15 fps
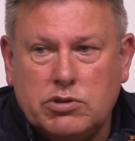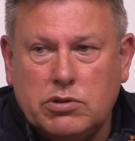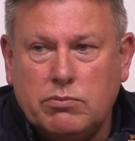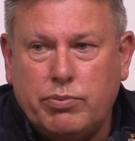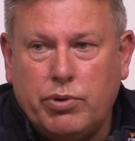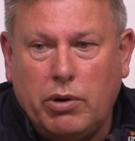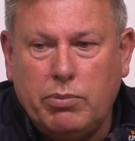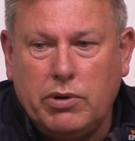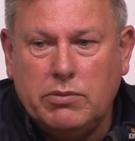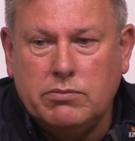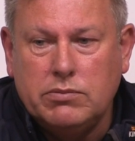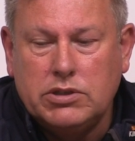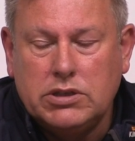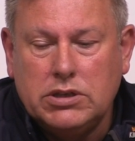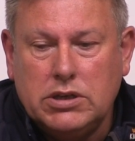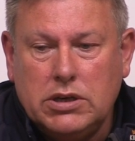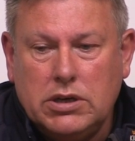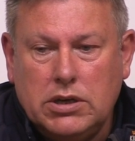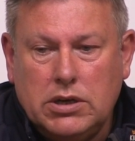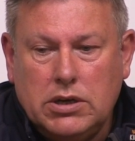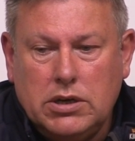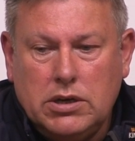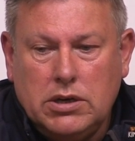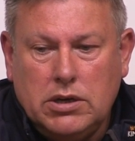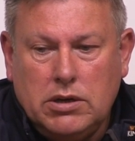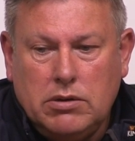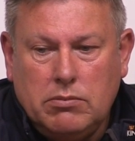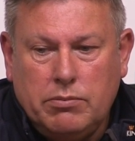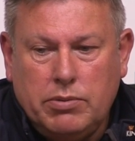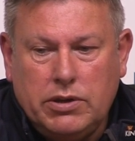them some problems.
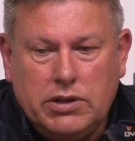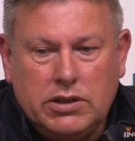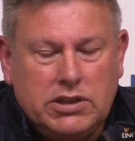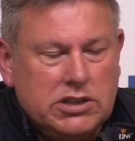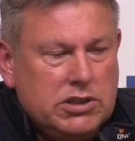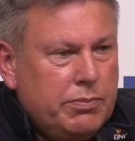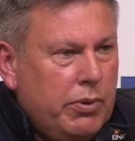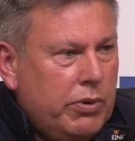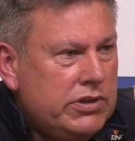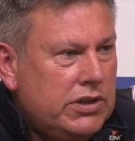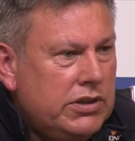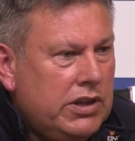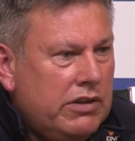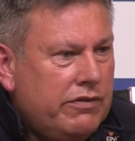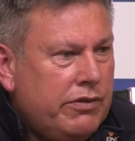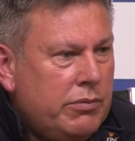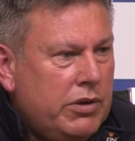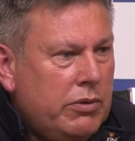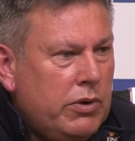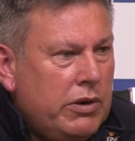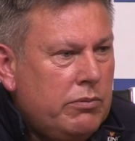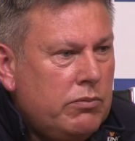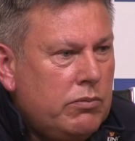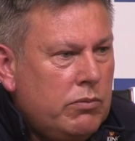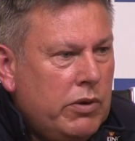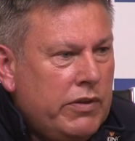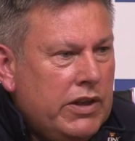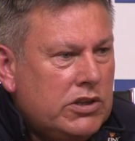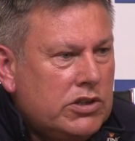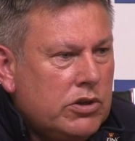But the disappointing thing for me,
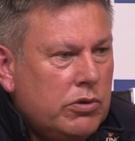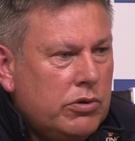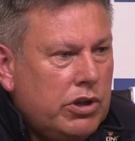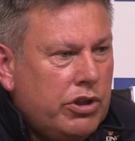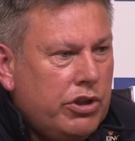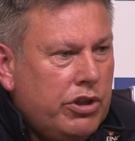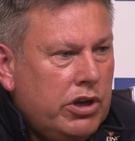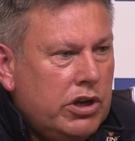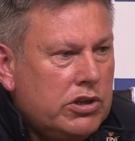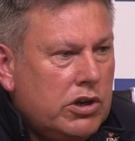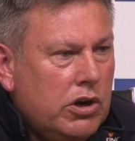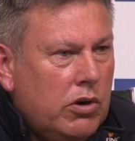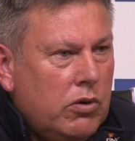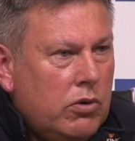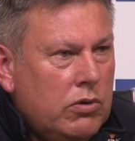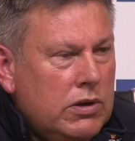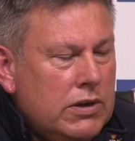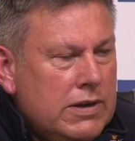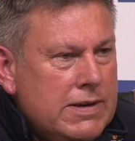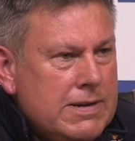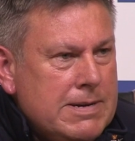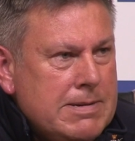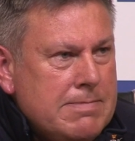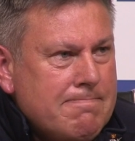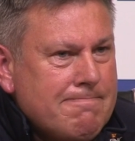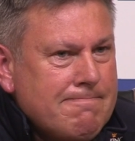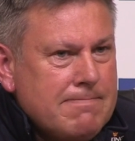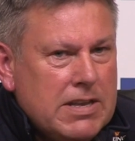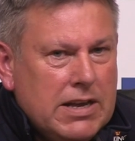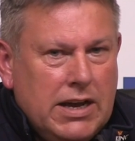when they scored the third goal,
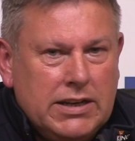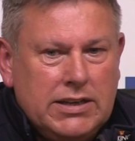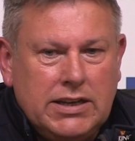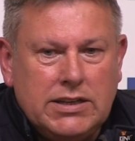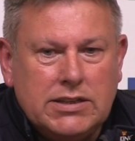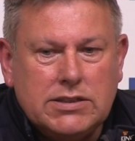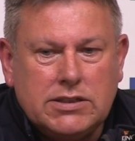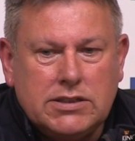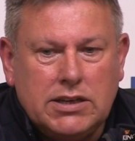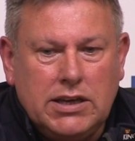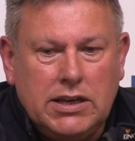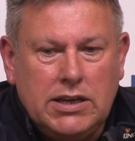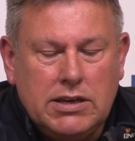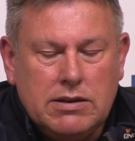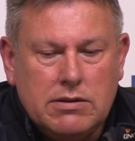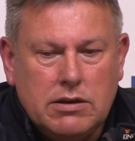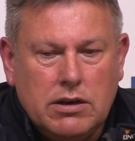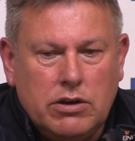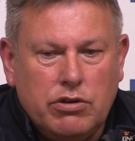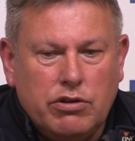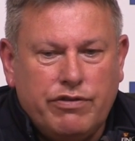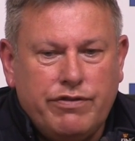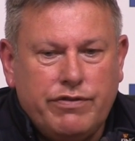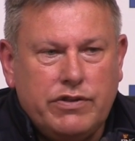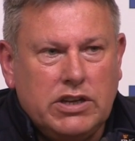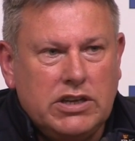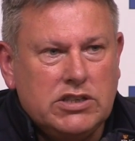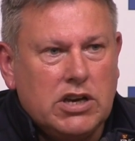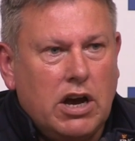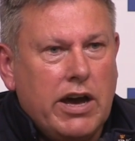I didn't see enough
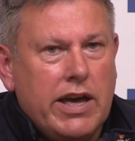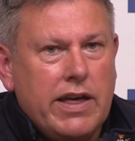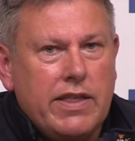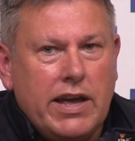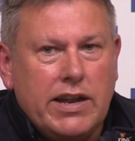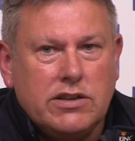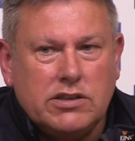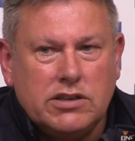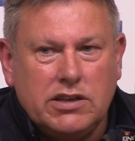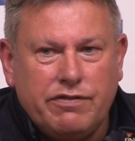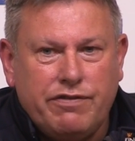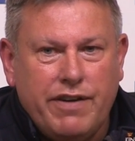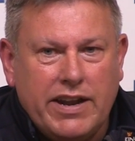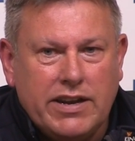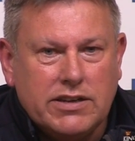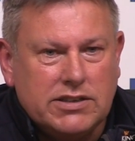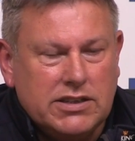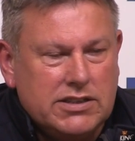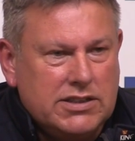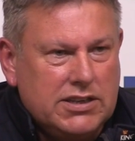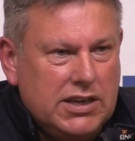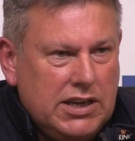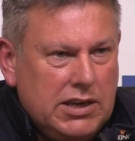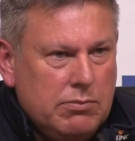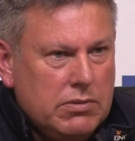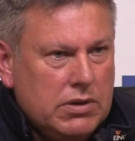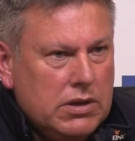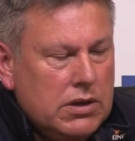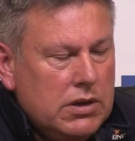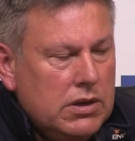desire then to defend as a team.
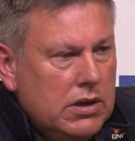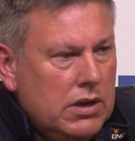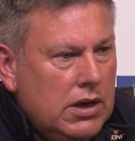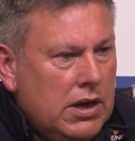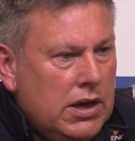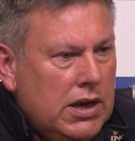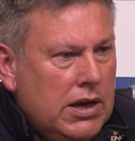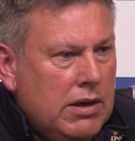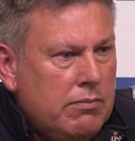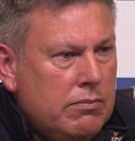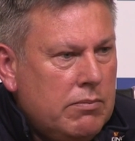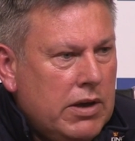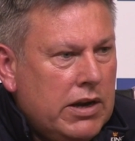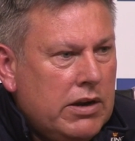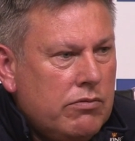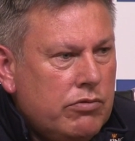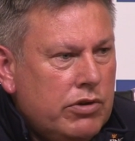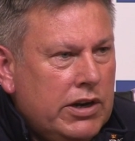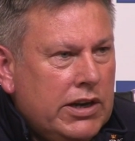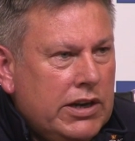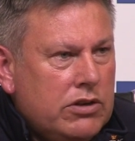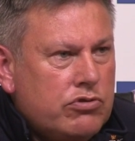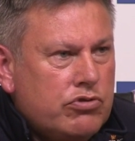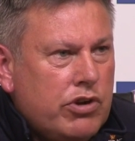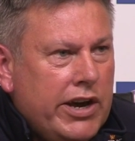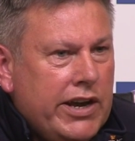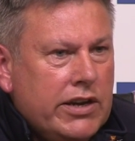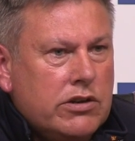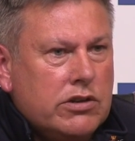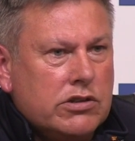And it really
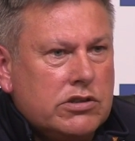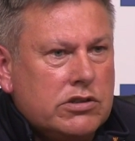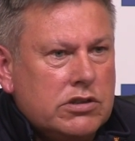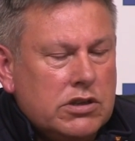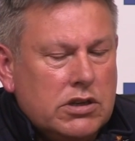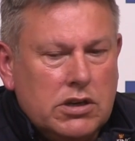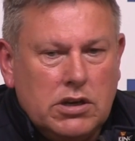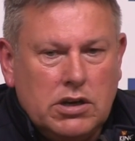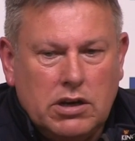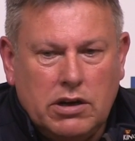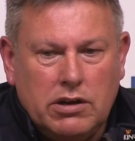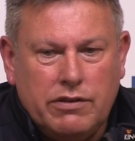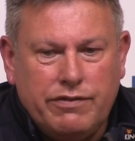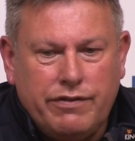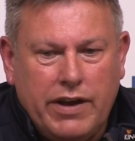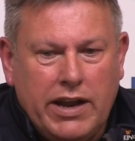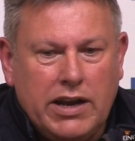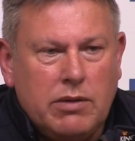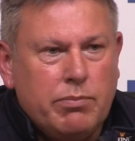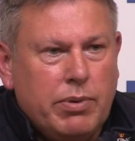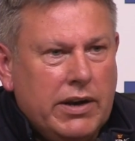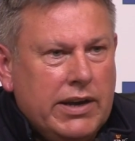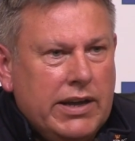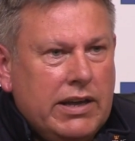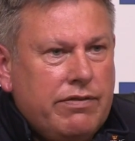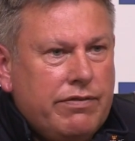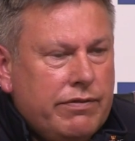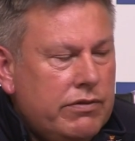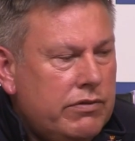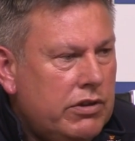drained us of any
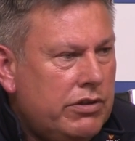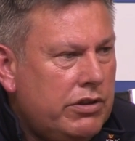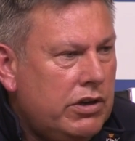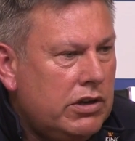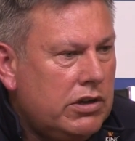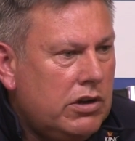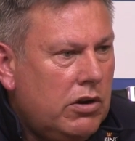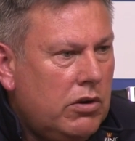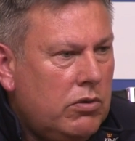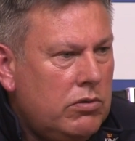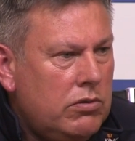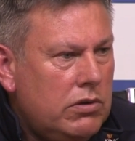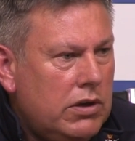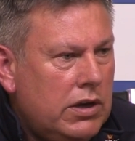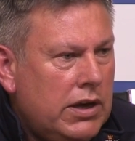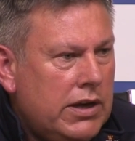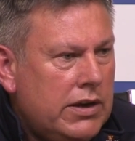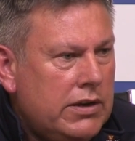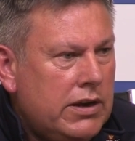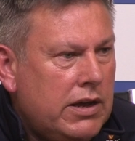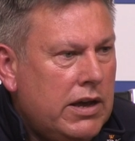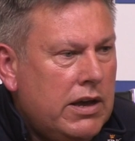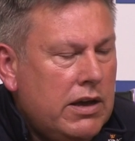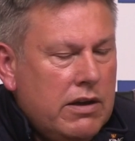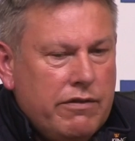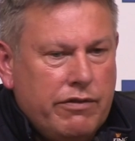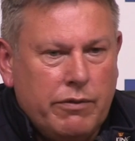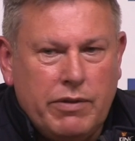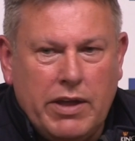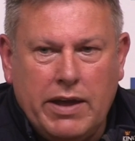belief, the third goal. And
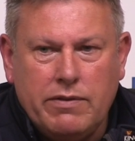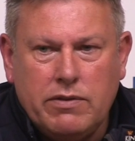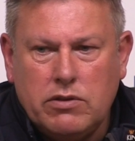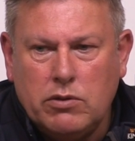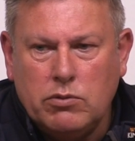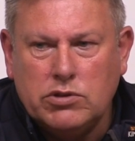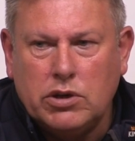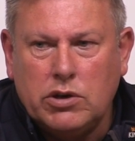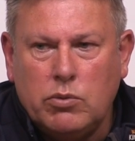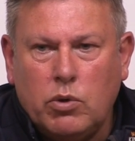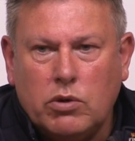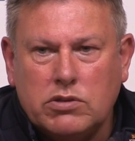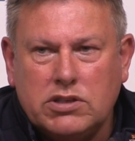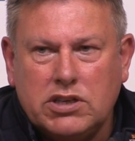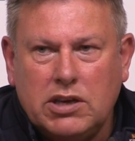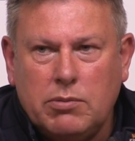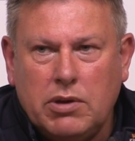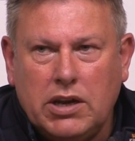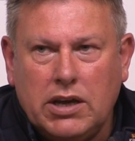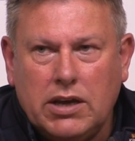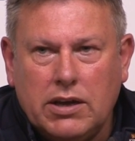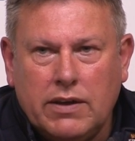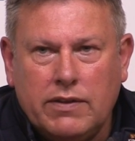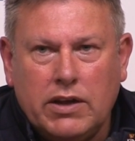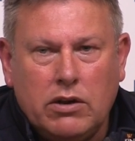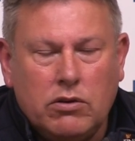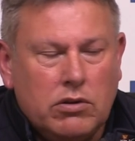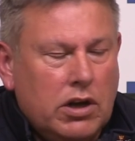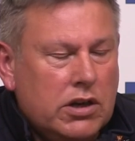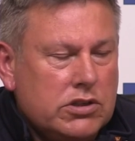from then, there was only one team in it, and they
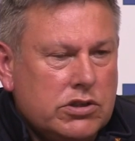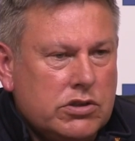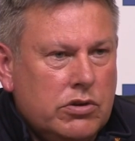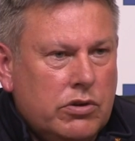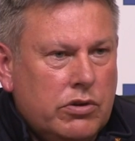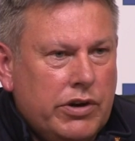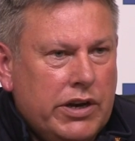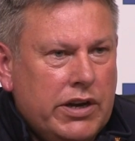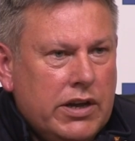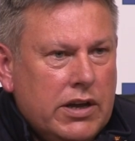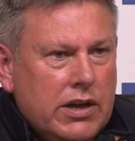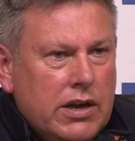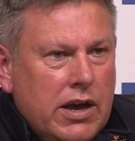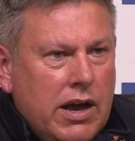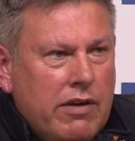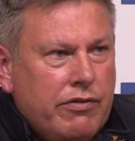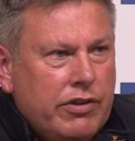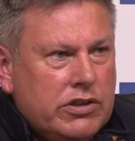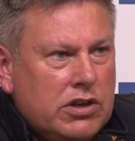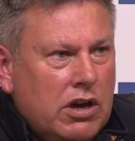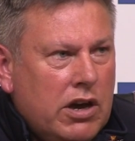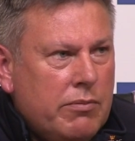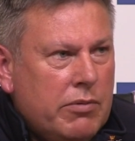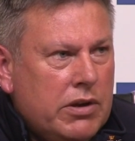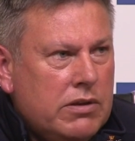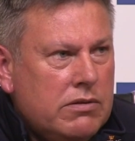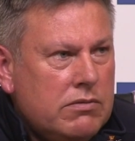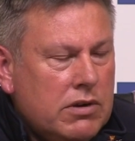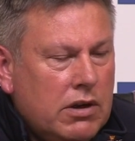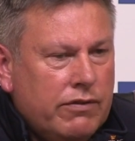looked like scoring every time.
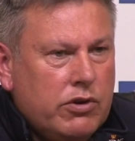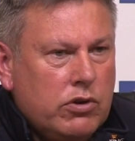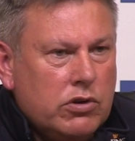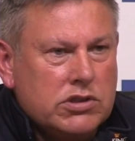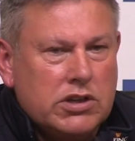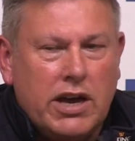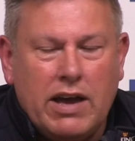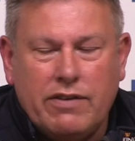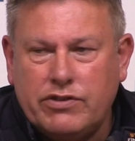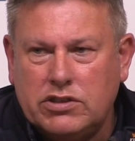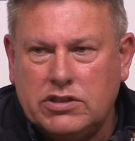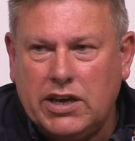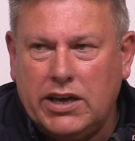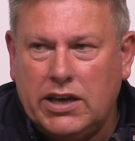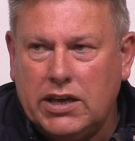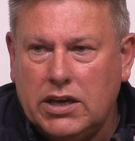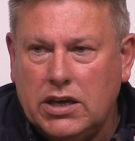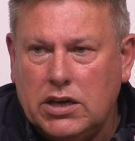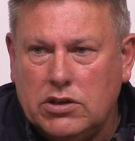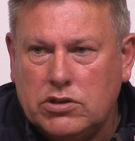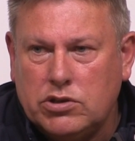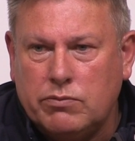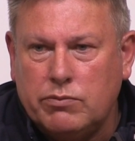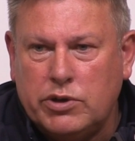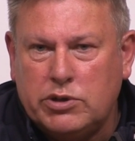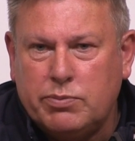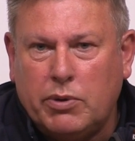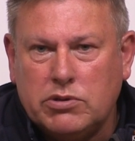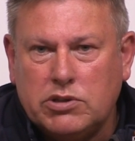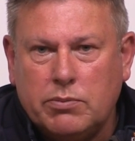And of course, I have to take some
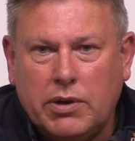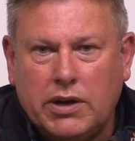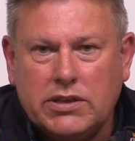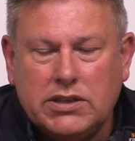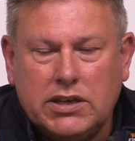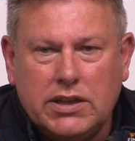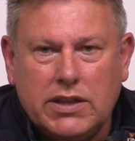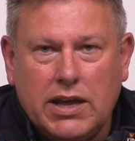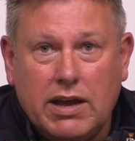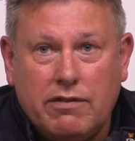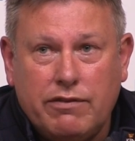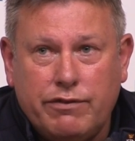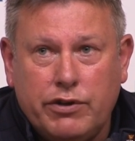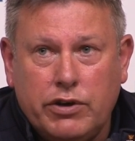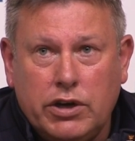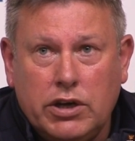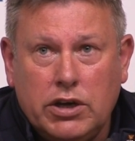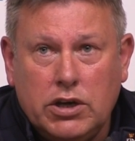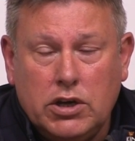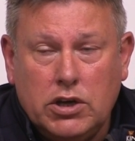responsibility in that for